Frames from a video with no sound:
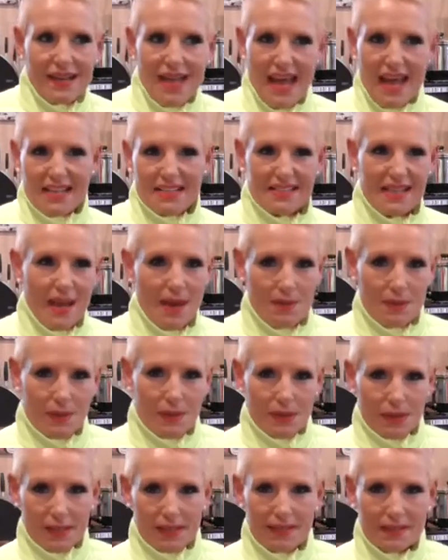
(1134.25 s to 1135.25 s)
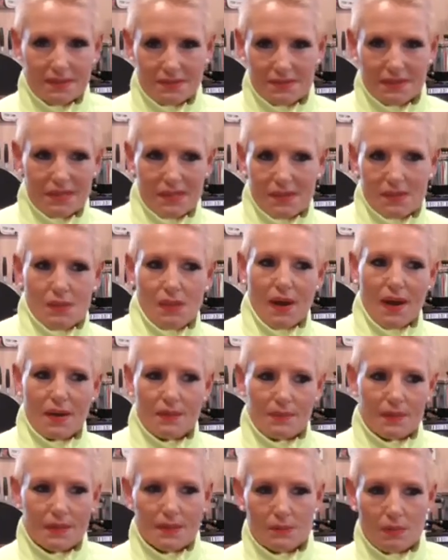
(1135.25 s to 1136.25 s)
How does that work, and why
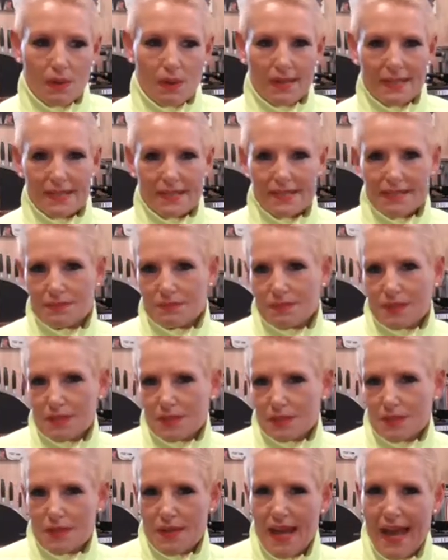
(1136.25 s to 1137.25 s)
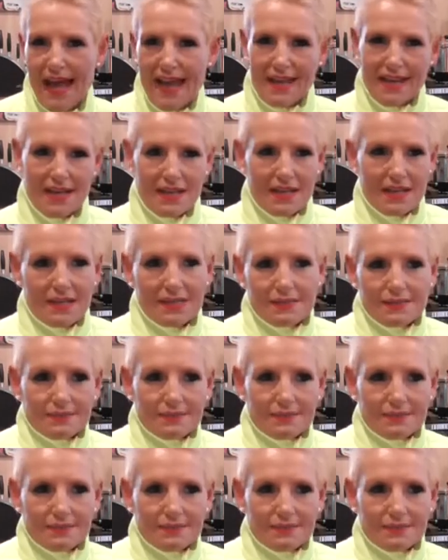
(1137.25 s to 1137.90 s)
did we do that? And